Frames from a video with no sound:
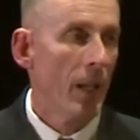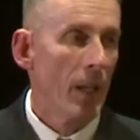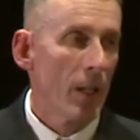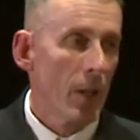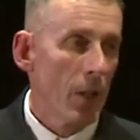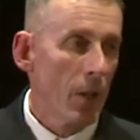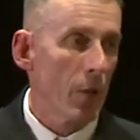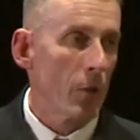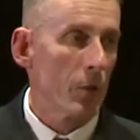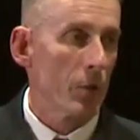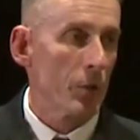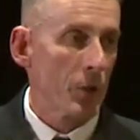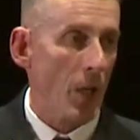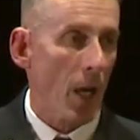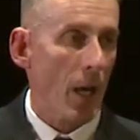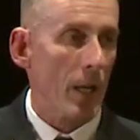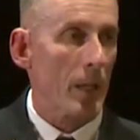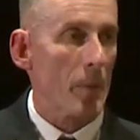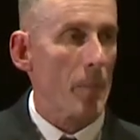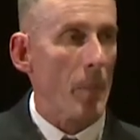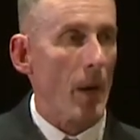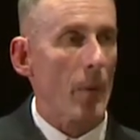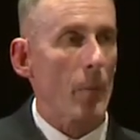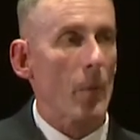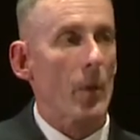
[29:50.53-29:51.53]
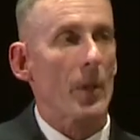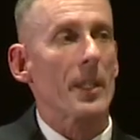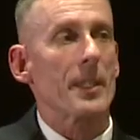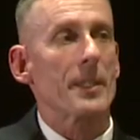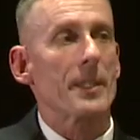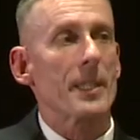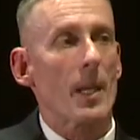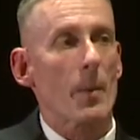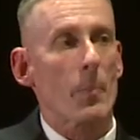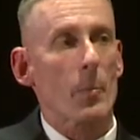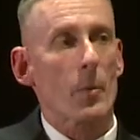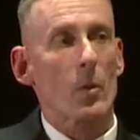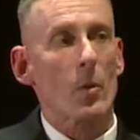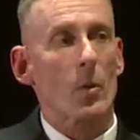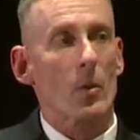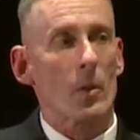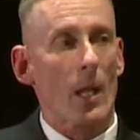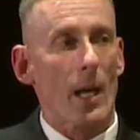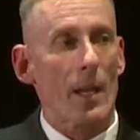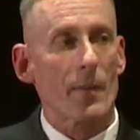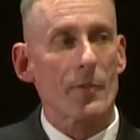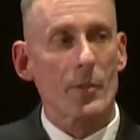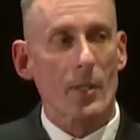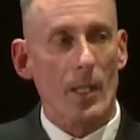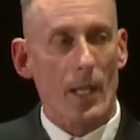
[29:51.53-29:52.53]
You talk about what a typical
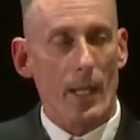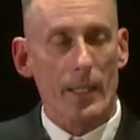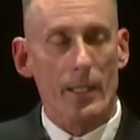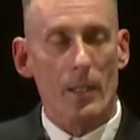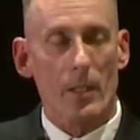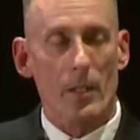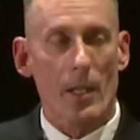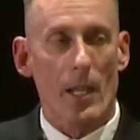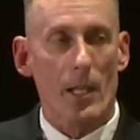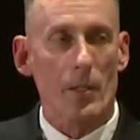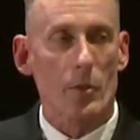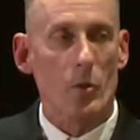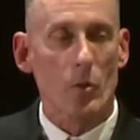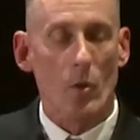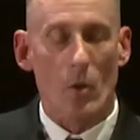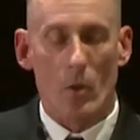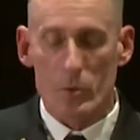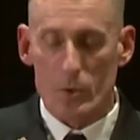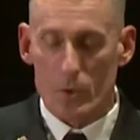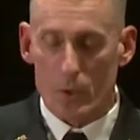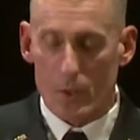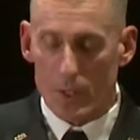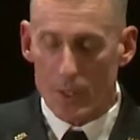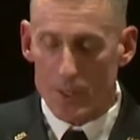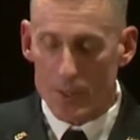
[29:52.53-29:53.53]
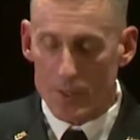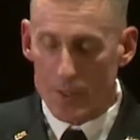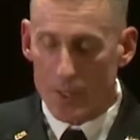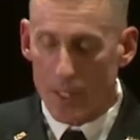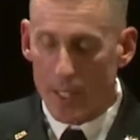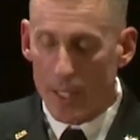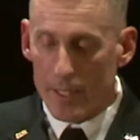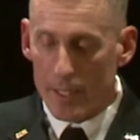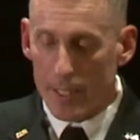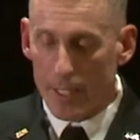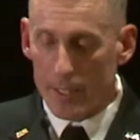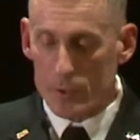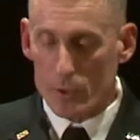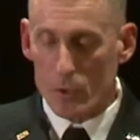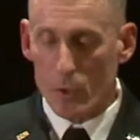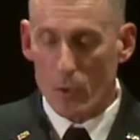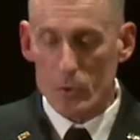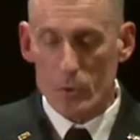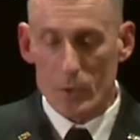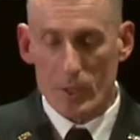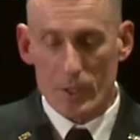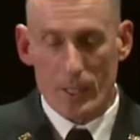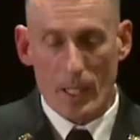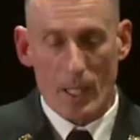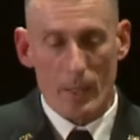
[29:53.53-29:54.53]
life cycle that soldier is. That
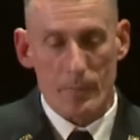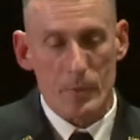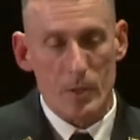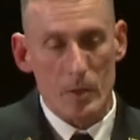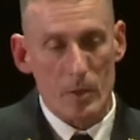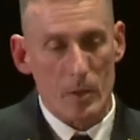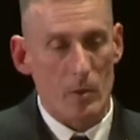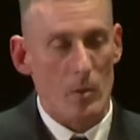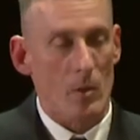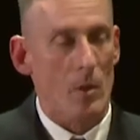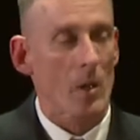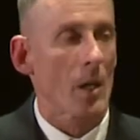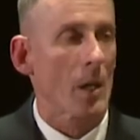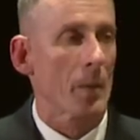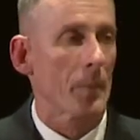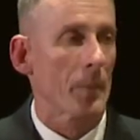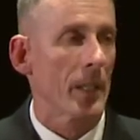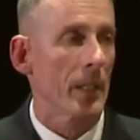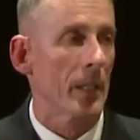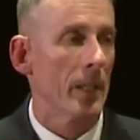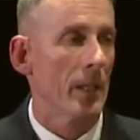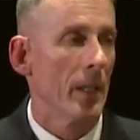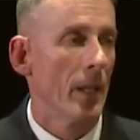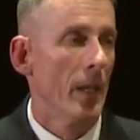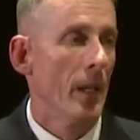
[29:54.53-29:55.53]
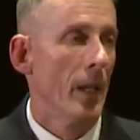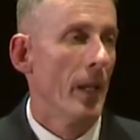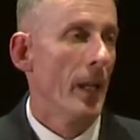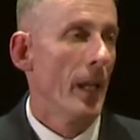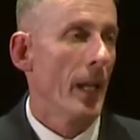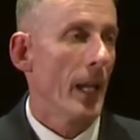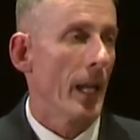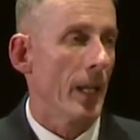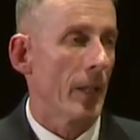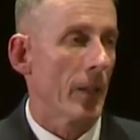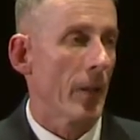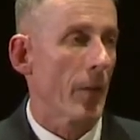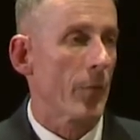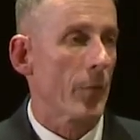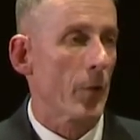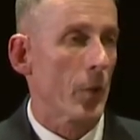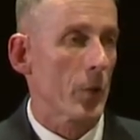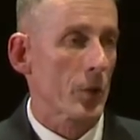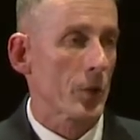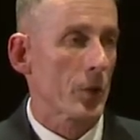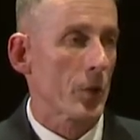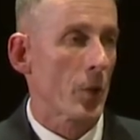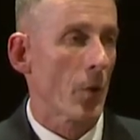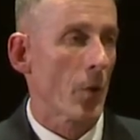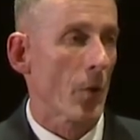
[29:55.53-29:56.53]
soldier comes into our army, and the
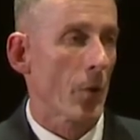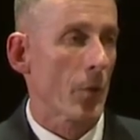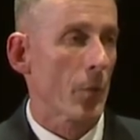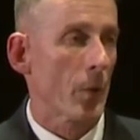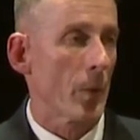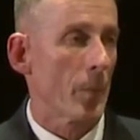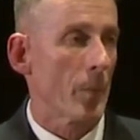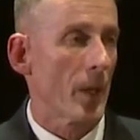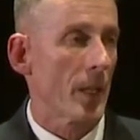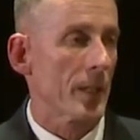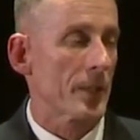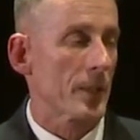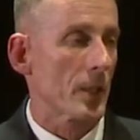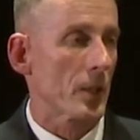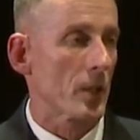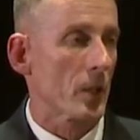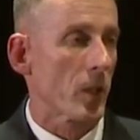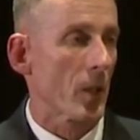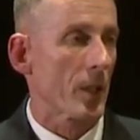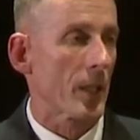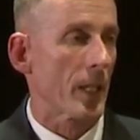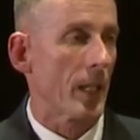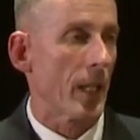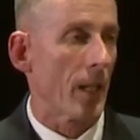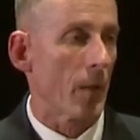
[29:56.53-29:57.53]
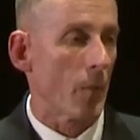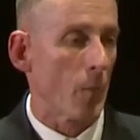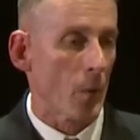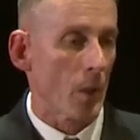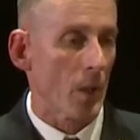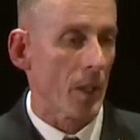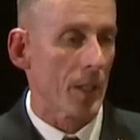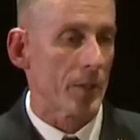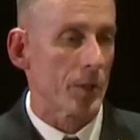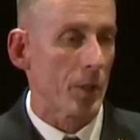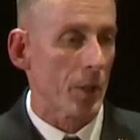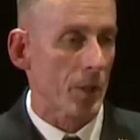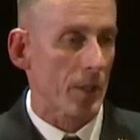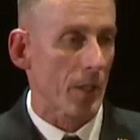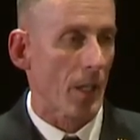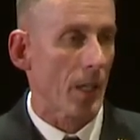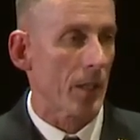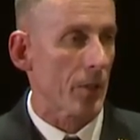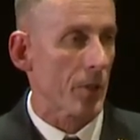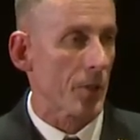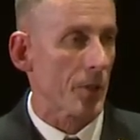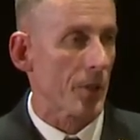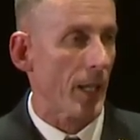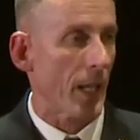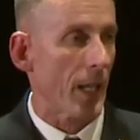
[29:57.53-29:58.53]
first two or three months is looking at really just
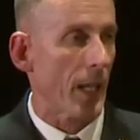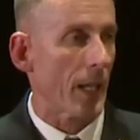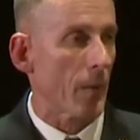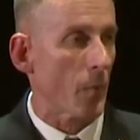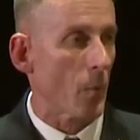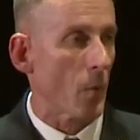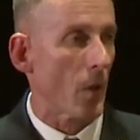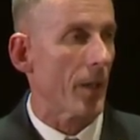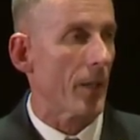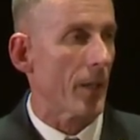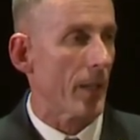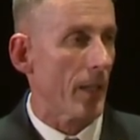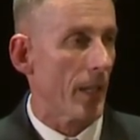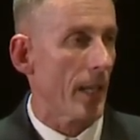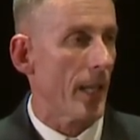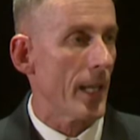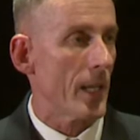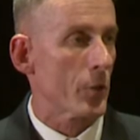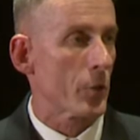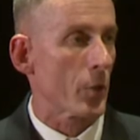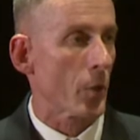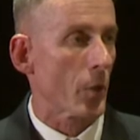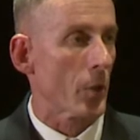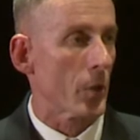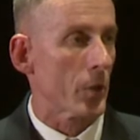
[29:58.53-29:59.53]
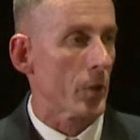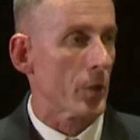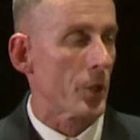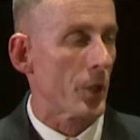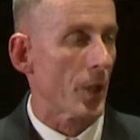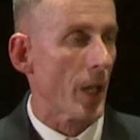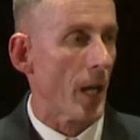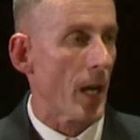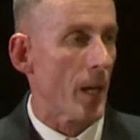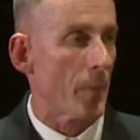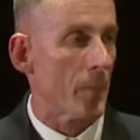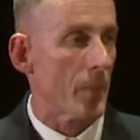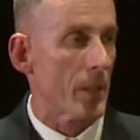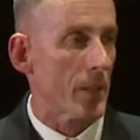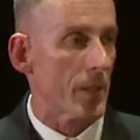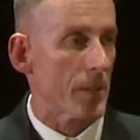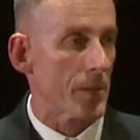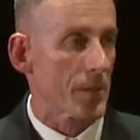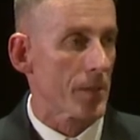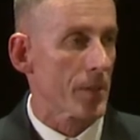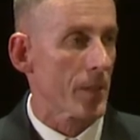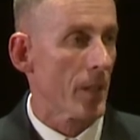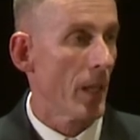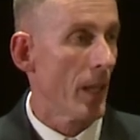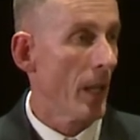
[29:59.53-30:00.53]
understanding what his or her job
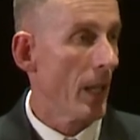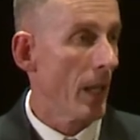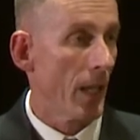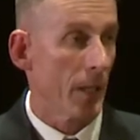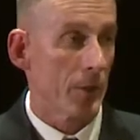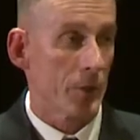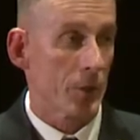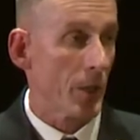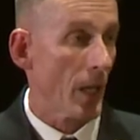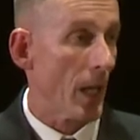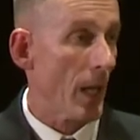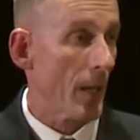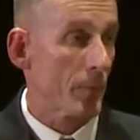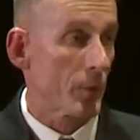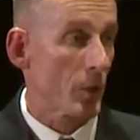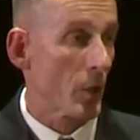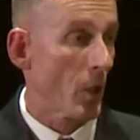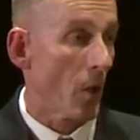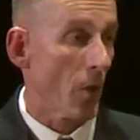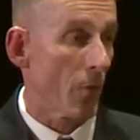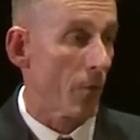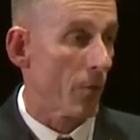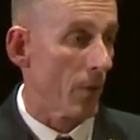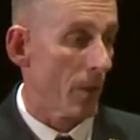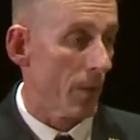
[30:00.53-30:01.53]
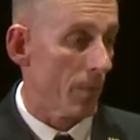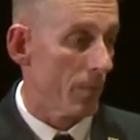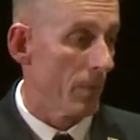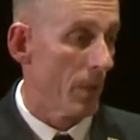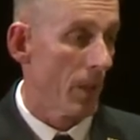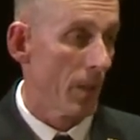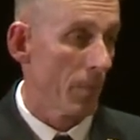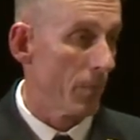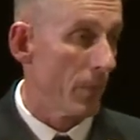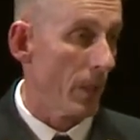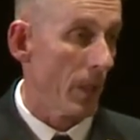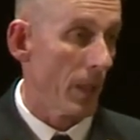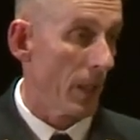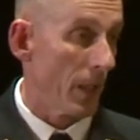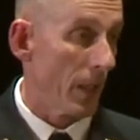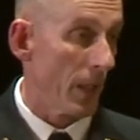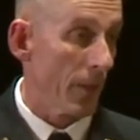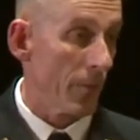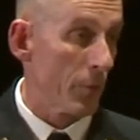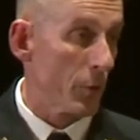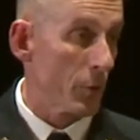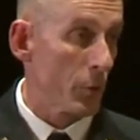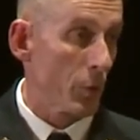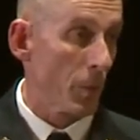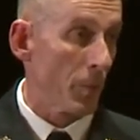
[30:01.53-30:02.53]
is. And jobs go from being an
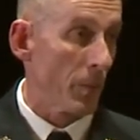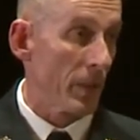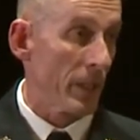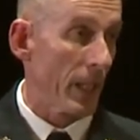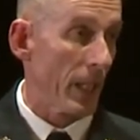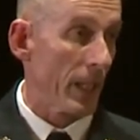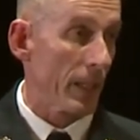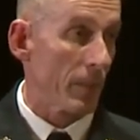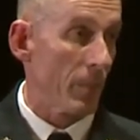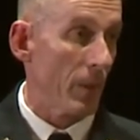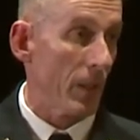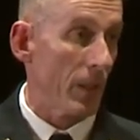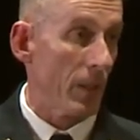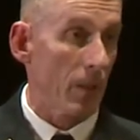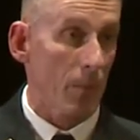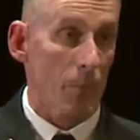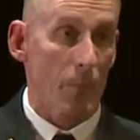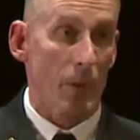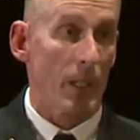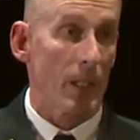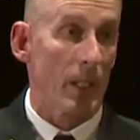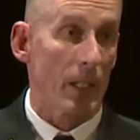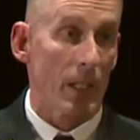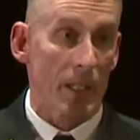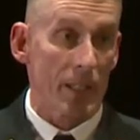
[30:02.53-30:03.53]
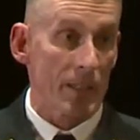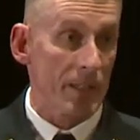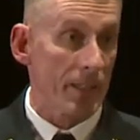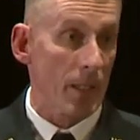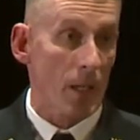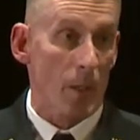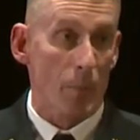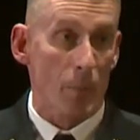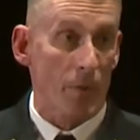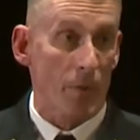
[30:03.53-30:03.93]
infantryman like me, or being an intel